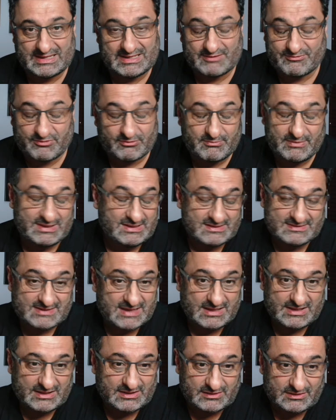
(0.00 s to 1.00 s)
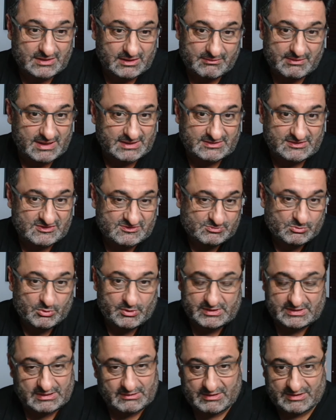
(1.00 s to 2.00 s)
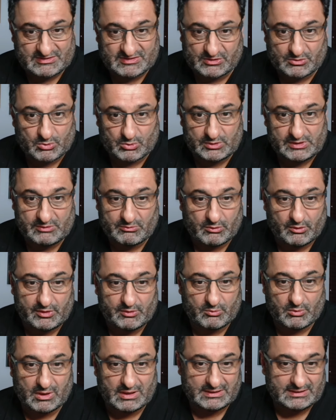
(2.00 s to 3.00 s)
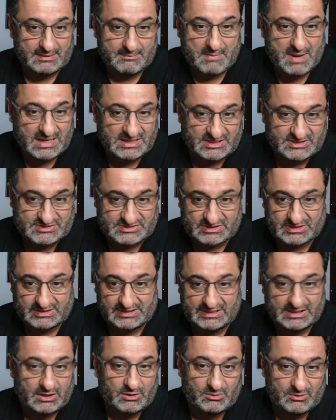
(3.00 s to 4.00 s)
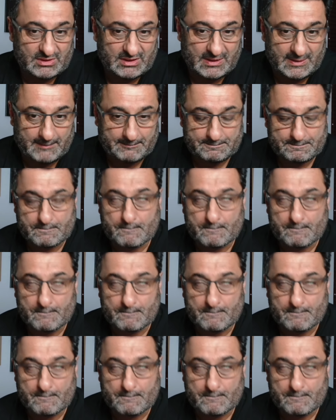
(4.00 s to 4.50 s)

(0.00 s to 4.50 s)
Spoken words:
for me, the technical director, sporting director, call you what you want, the manager, the owner.